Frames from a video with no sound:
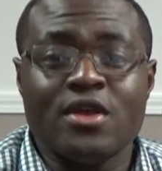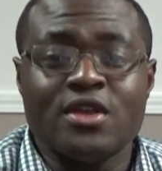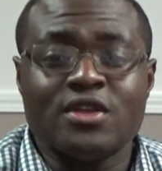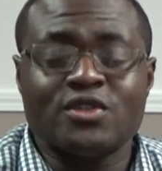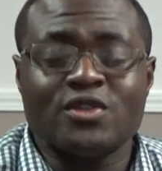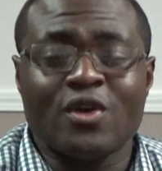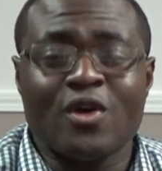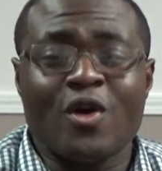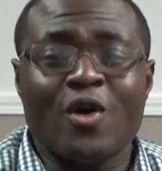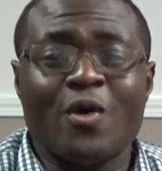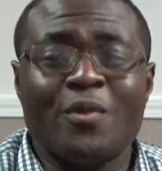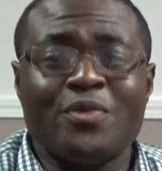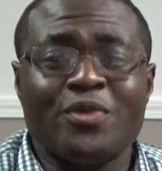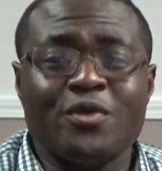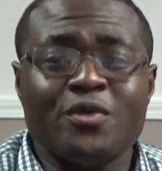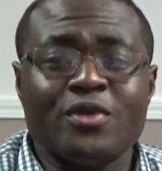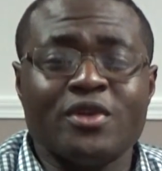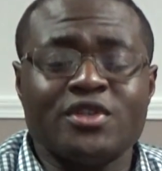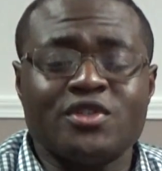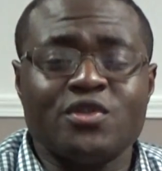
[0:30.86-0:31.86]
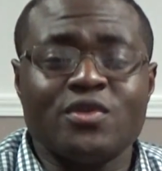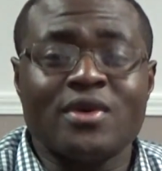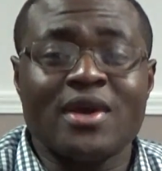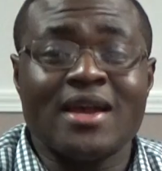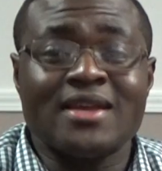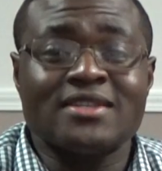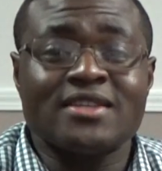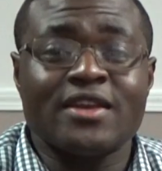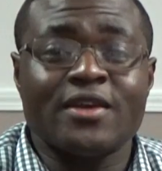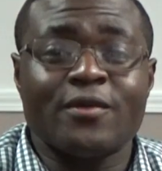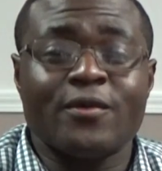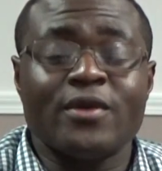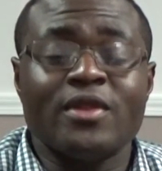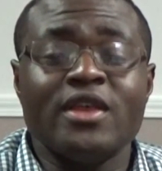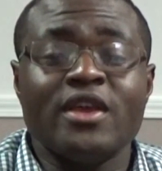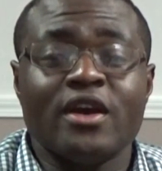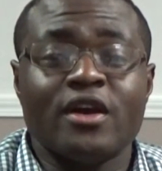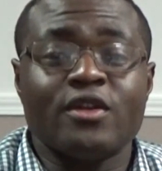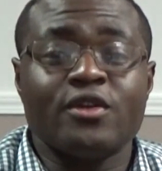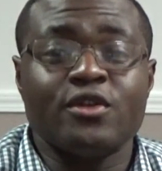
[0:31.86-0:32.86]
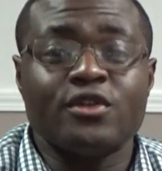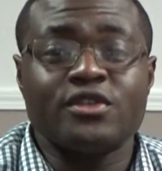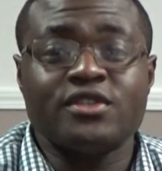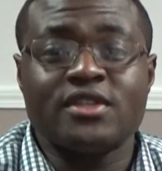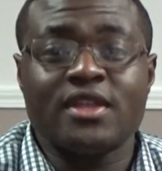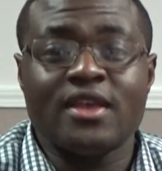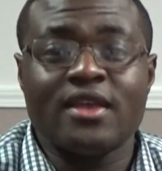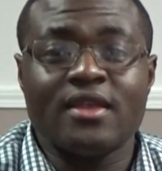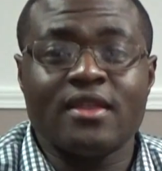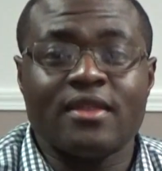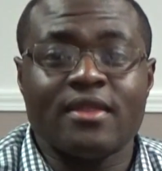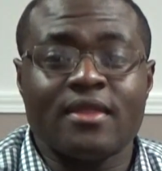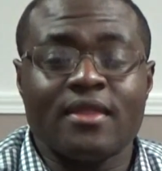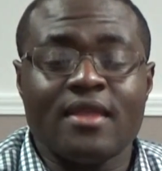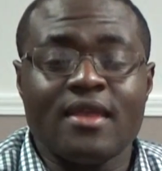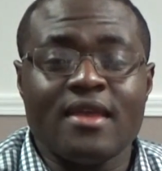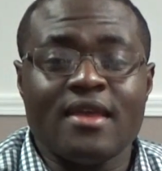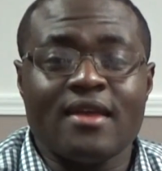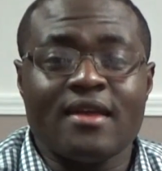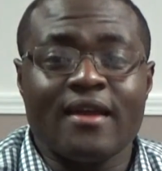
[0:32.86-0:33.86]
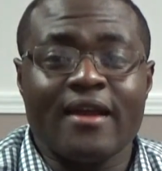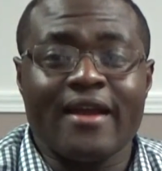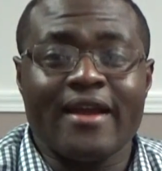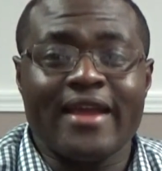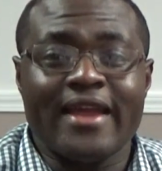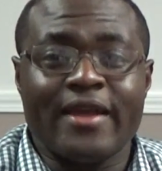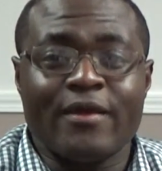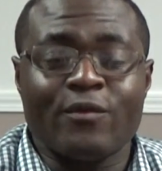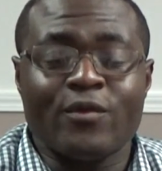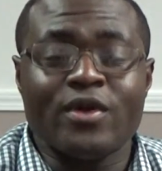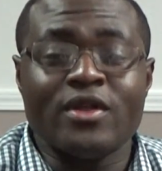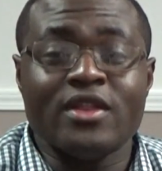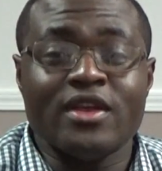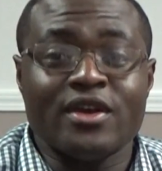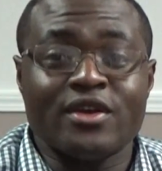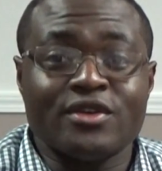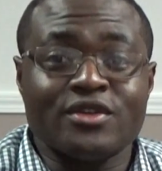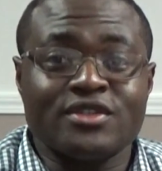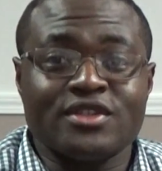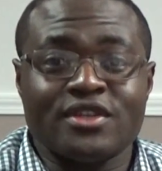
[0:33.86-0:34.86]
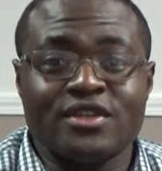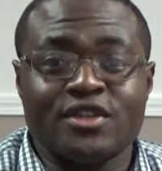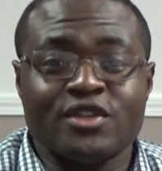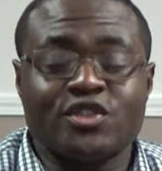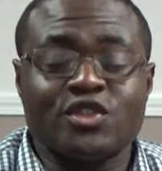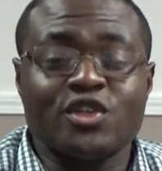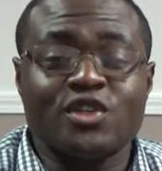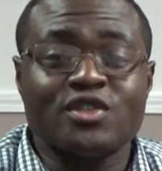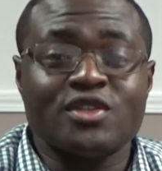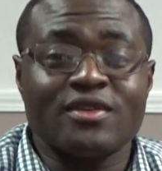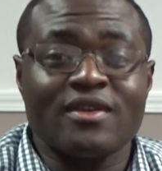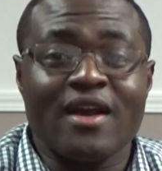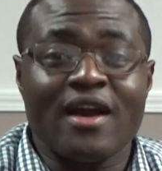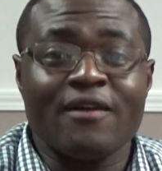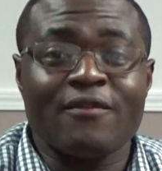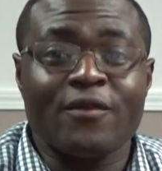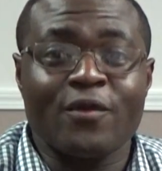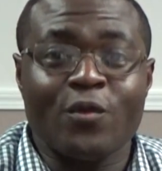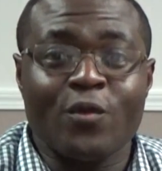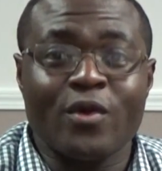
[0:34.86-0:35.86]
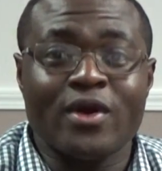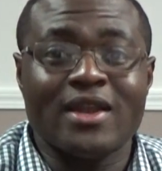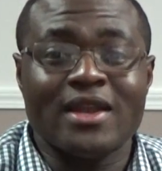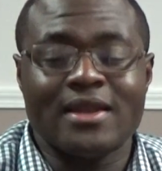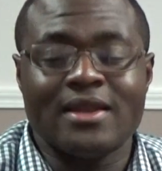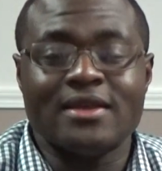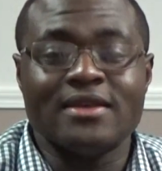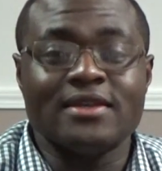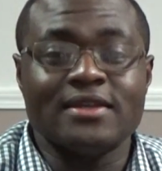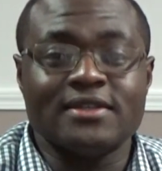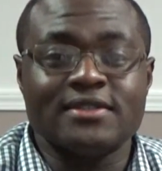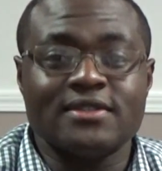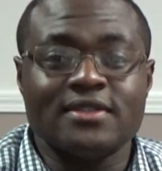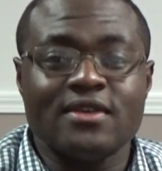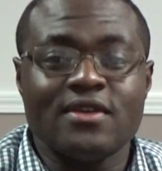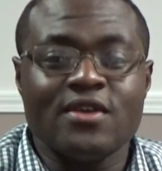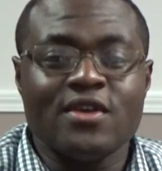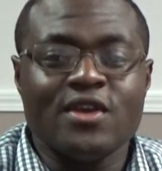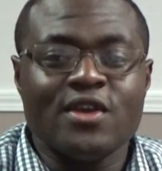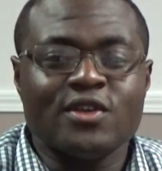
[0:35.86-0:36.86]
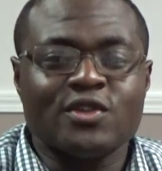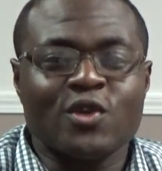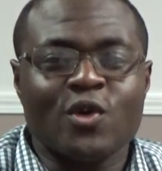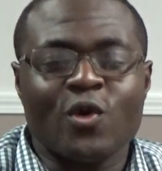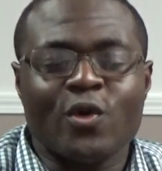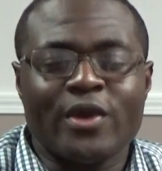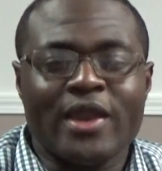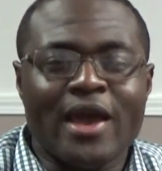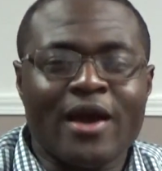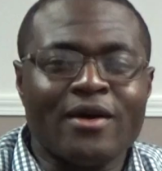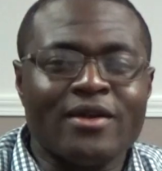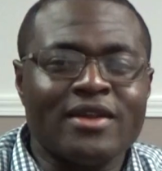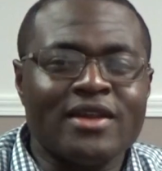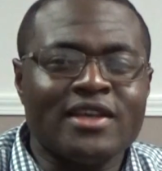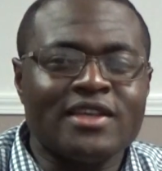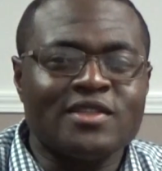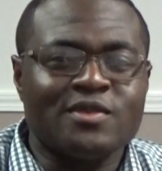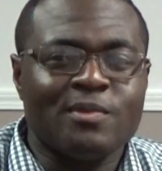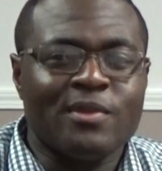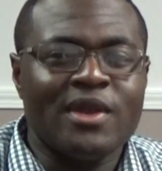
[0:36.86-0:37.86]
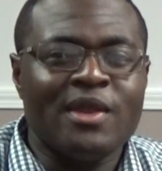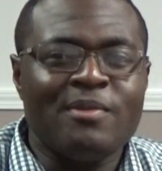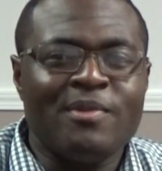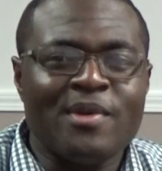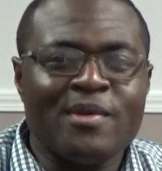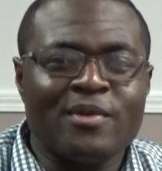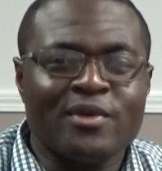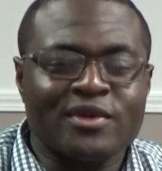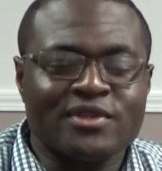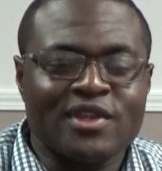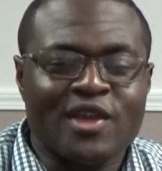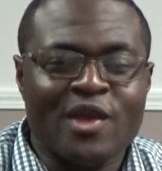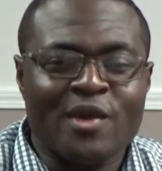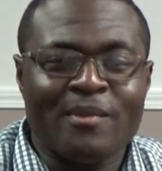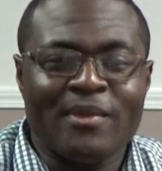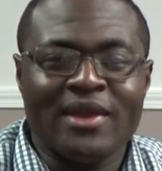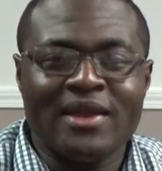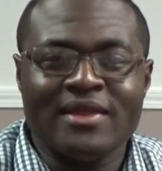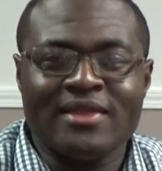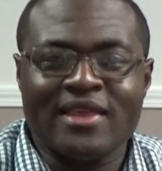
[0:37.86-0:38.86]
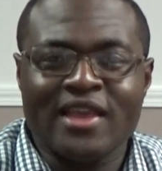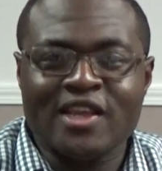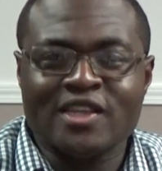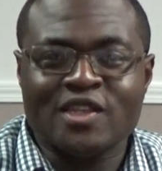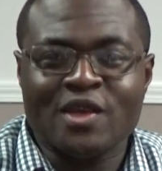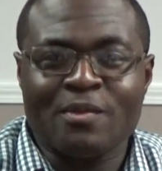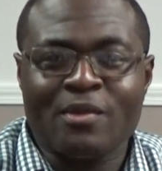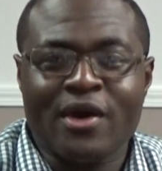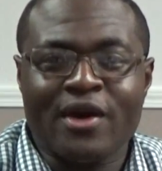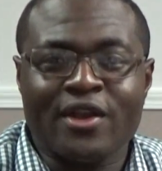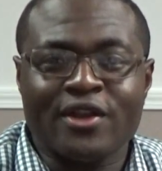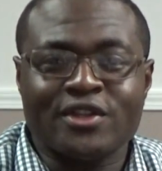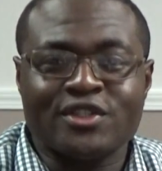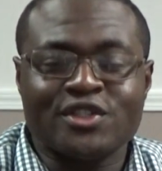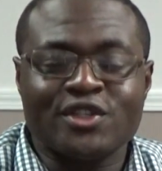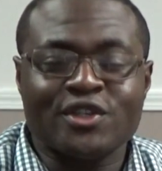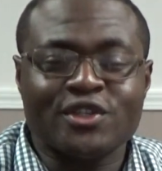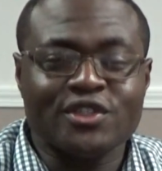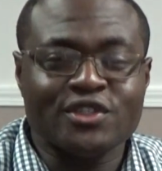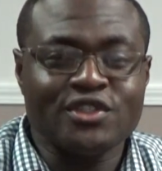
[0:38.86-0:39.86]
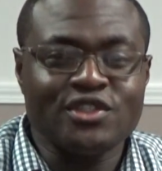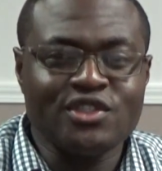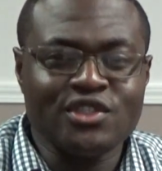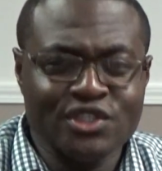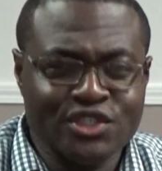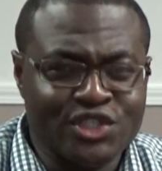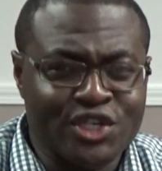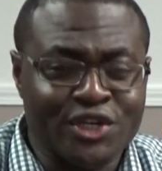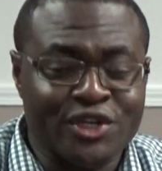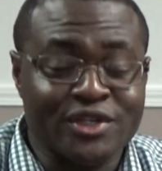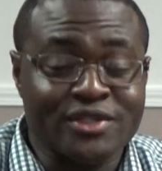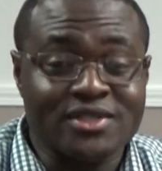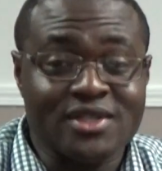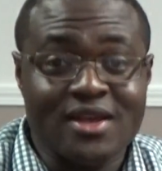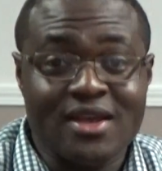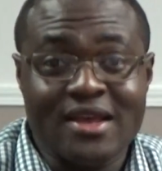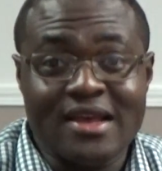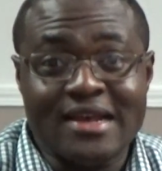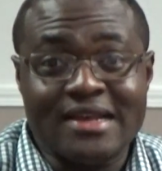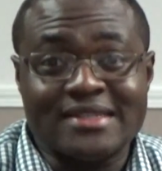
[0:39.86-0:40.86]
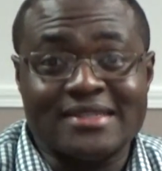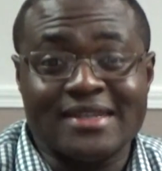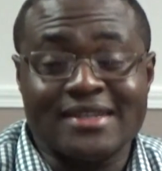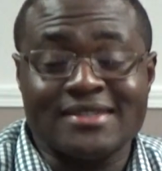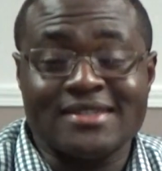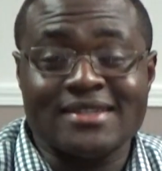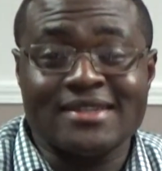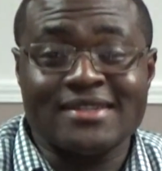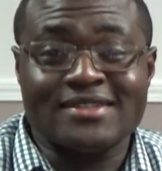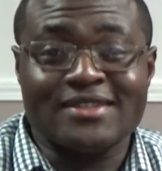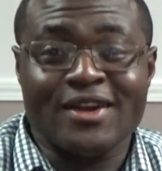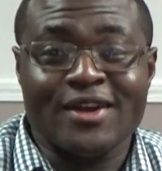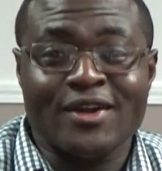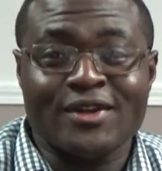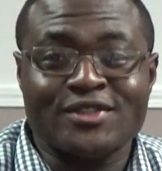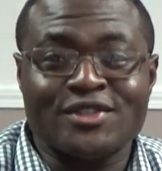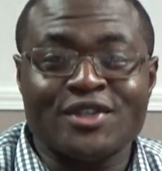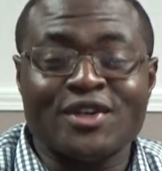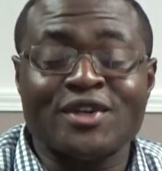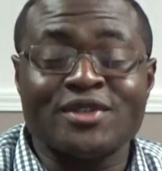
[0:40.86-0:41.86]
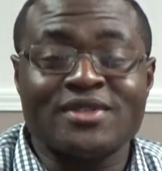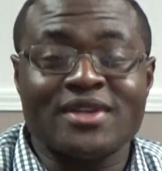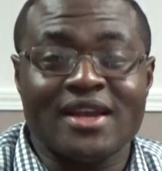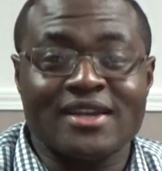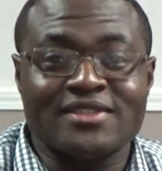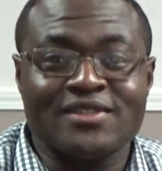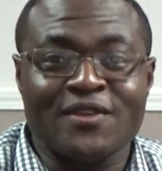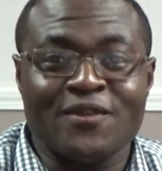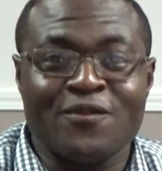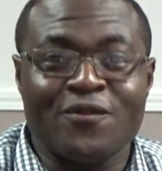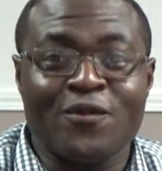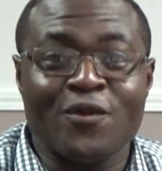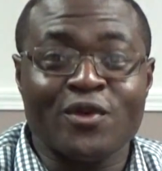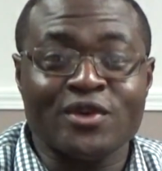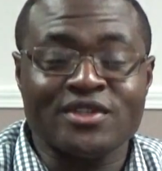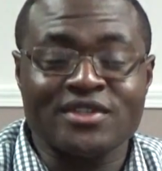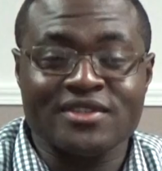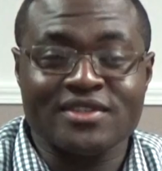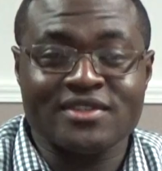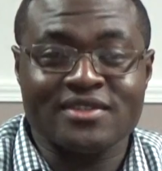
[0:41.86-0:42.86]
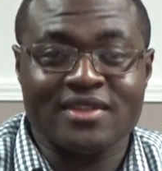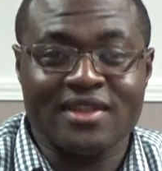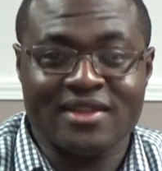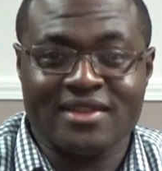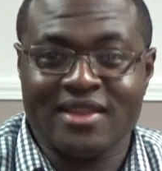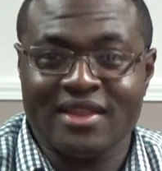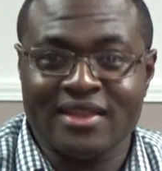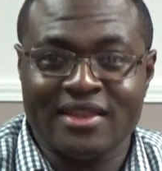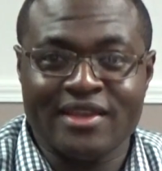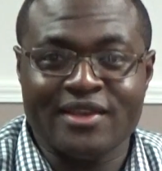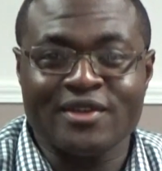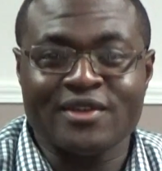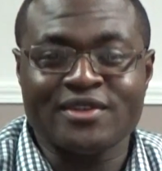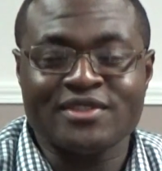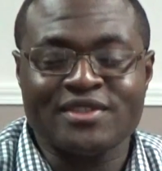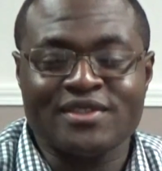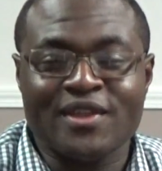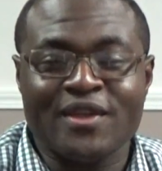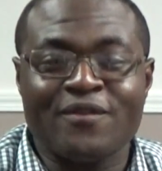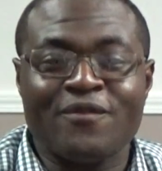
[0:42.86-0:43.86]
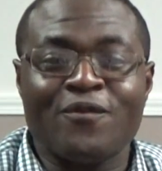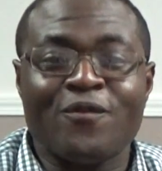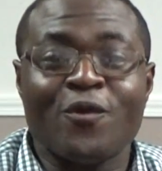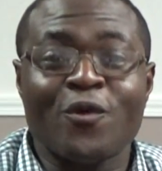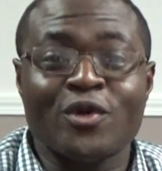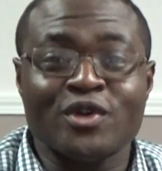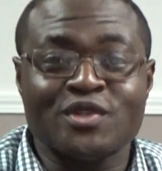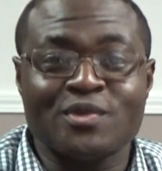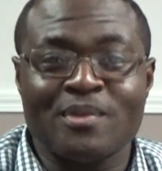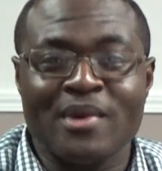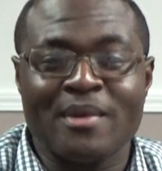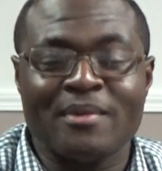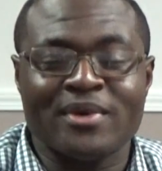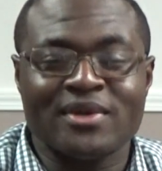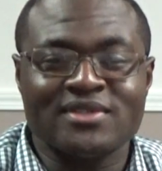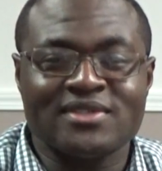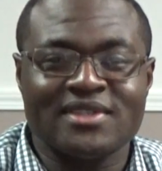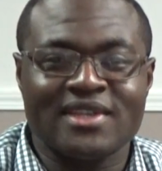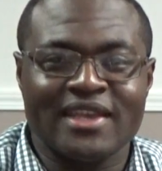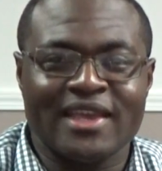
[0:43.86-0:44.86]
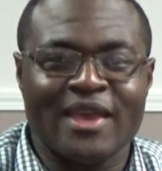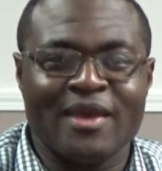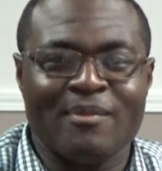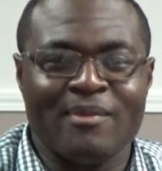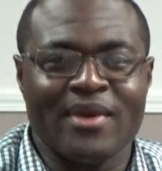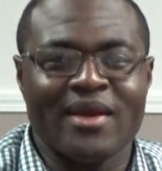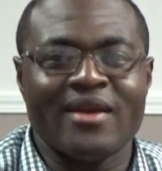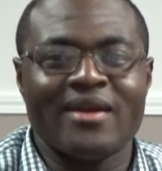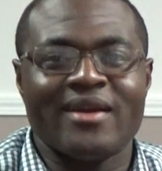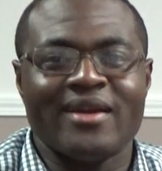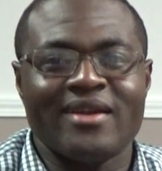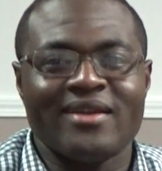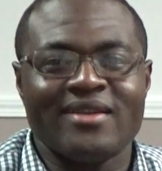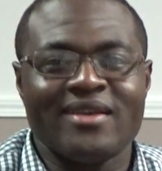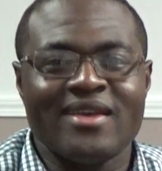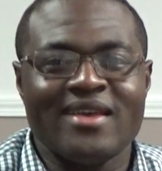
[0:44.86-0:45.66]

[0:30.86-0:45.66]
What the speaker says: So I hope through this you guys can really understand, all right, and really understand the Church of God for what it is. So nowadays, many people are saying many things about our church, such as our church actually forces, like the leaders, they force members to get married.